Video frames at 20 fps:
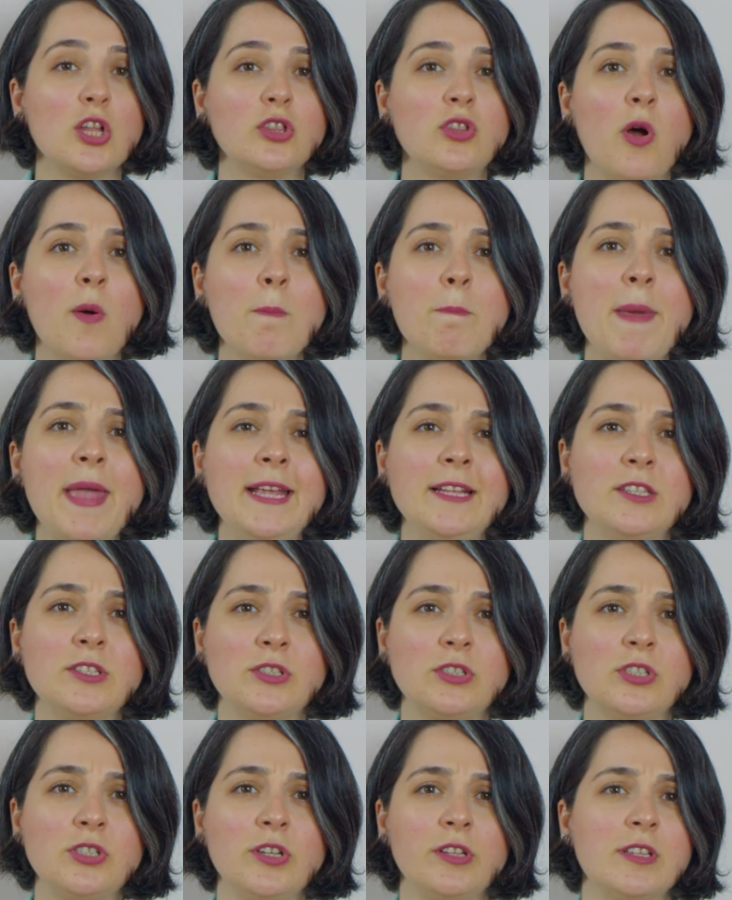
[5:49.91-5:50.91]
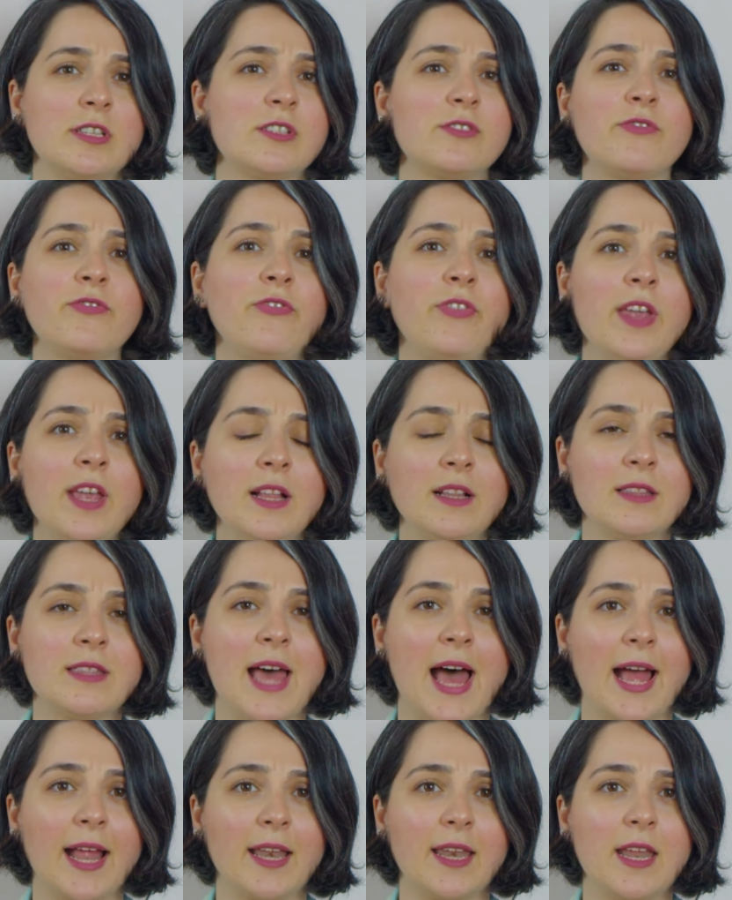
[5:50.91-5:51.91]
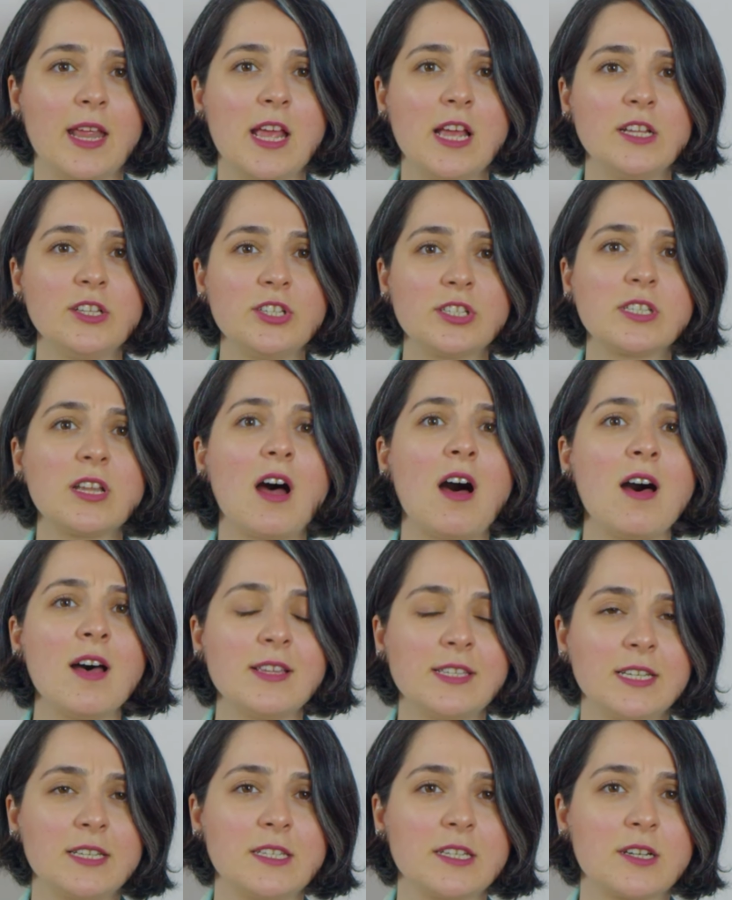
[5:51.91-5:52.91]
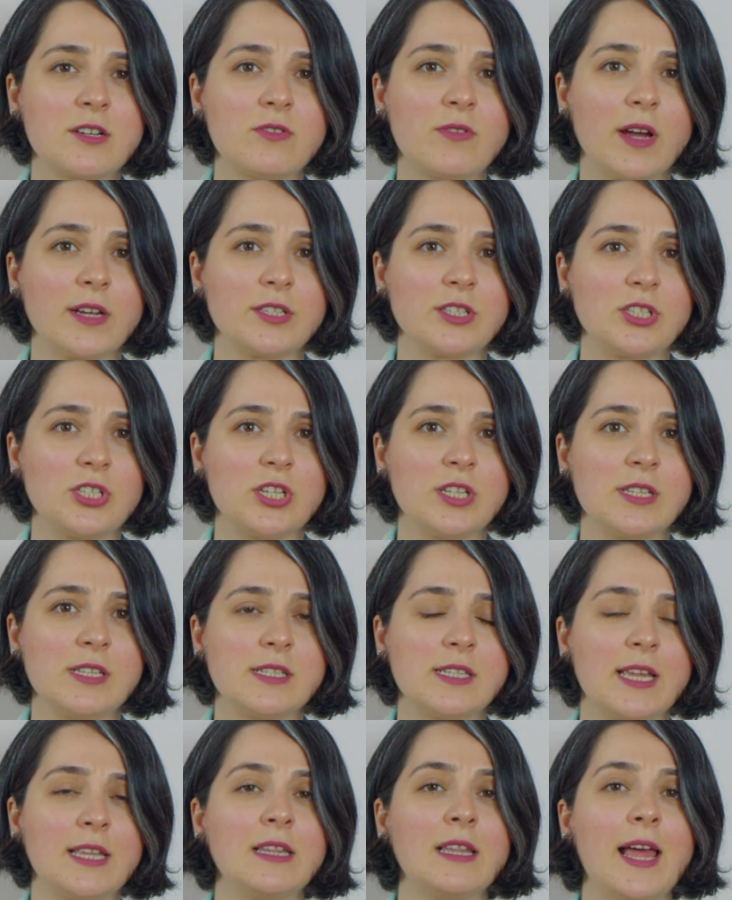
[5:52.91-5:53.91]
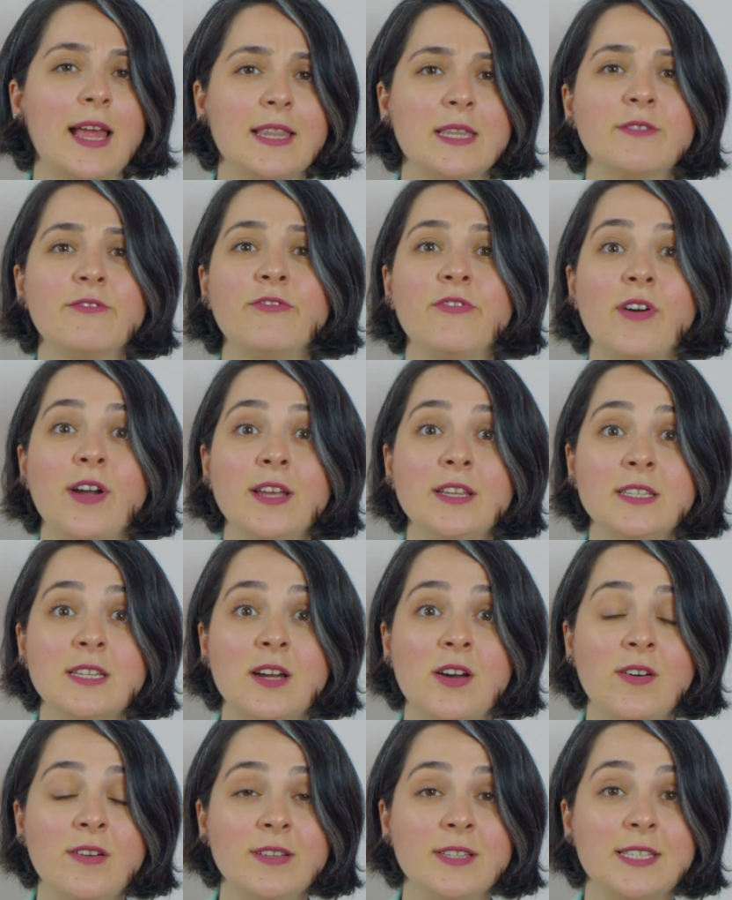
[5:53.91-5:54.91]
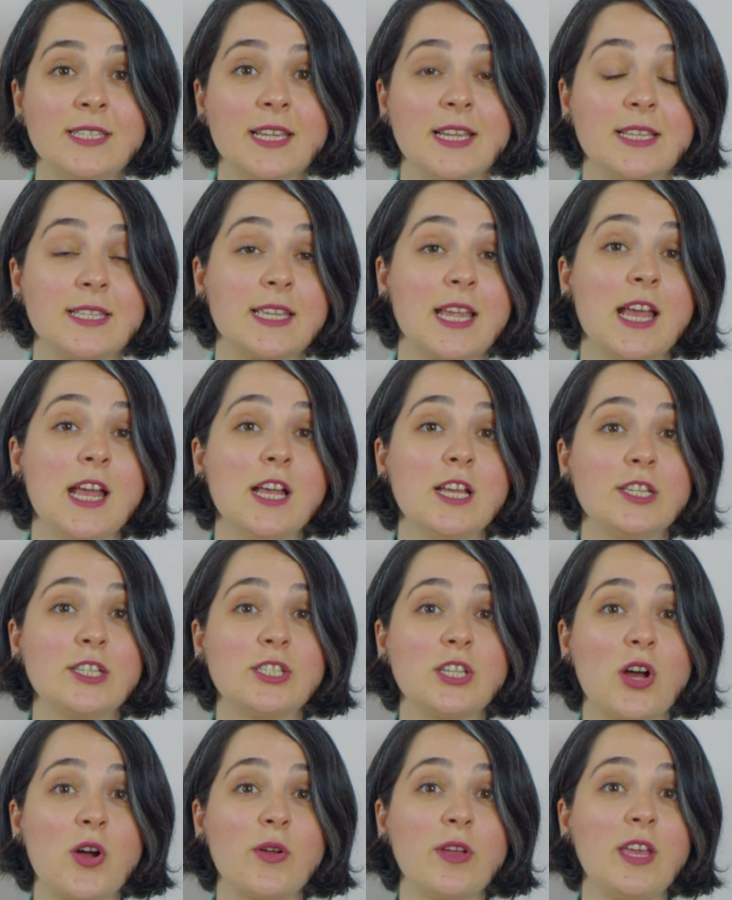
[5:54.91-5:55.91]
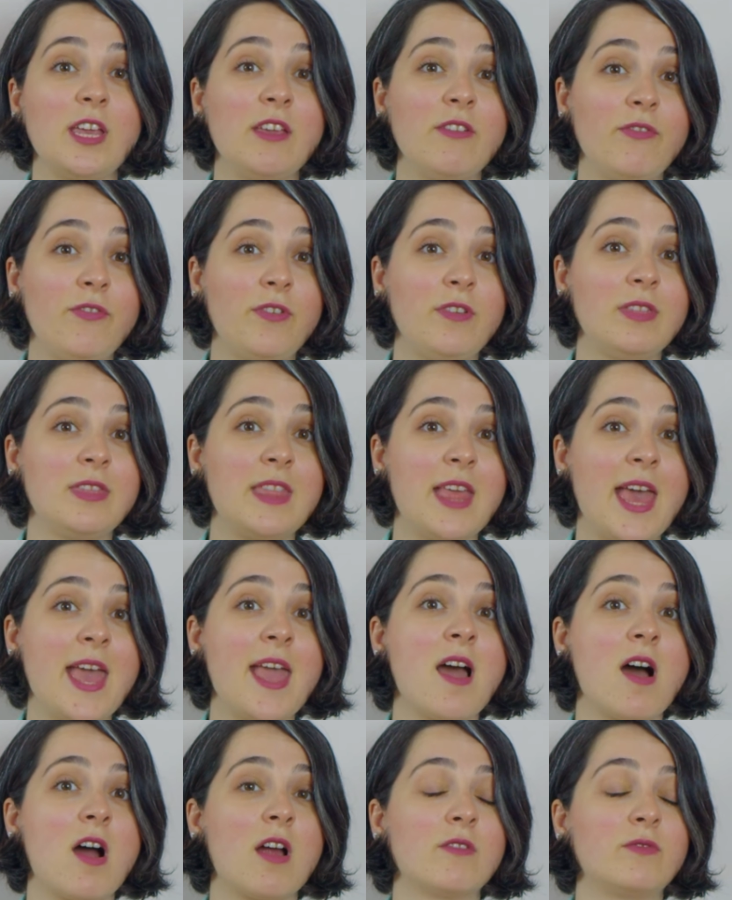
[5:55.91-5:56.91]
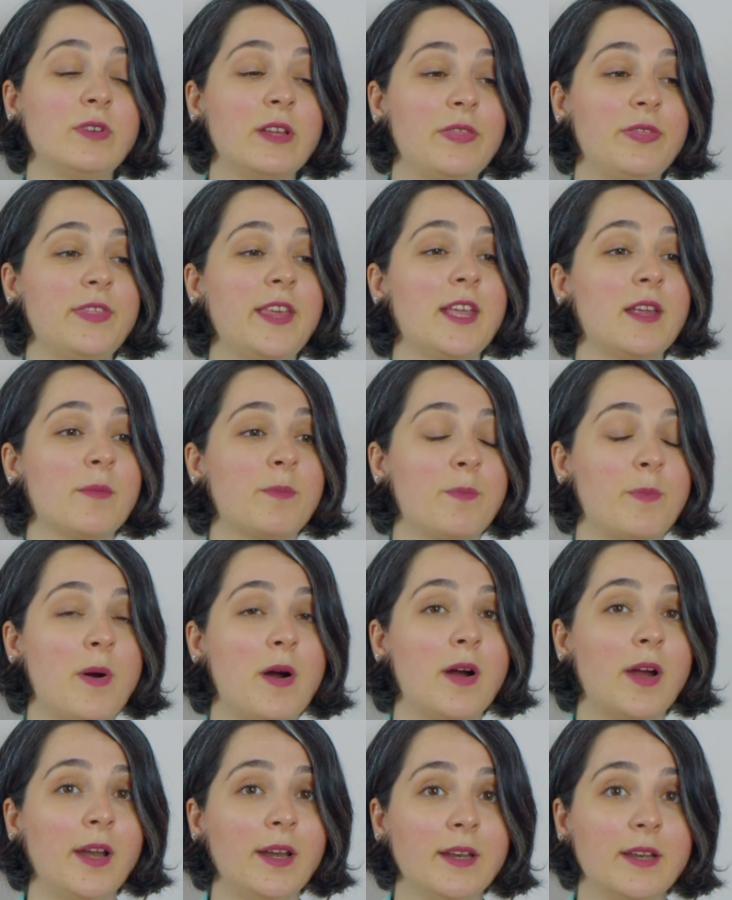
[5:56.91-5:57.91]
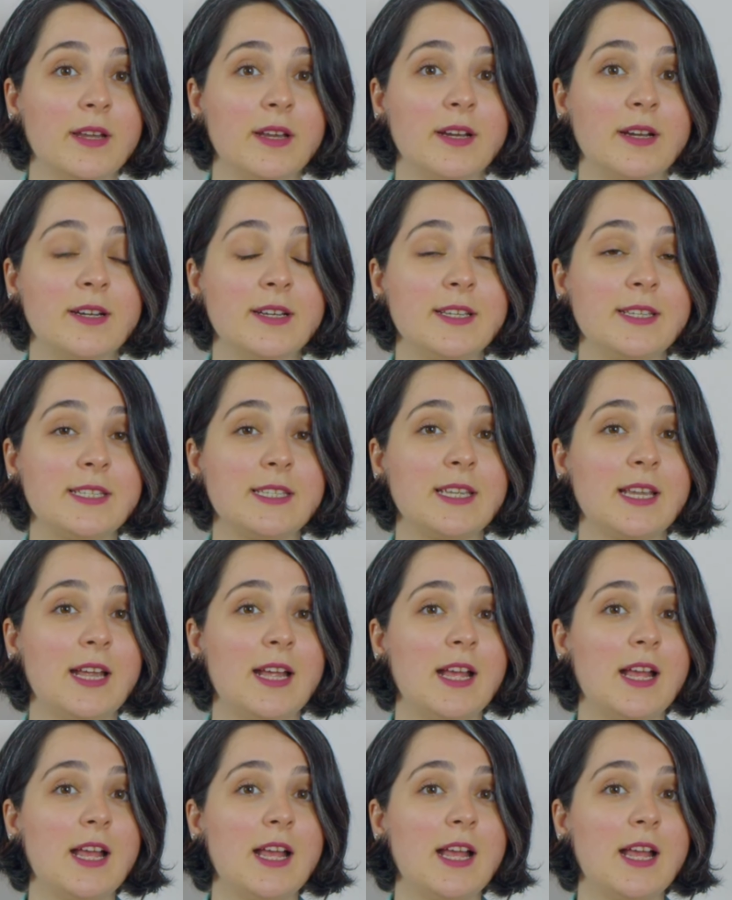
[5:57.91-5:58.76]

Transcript: Don't make the students feel that. Just ask the questions and let them find the answers. So if they are with their partners,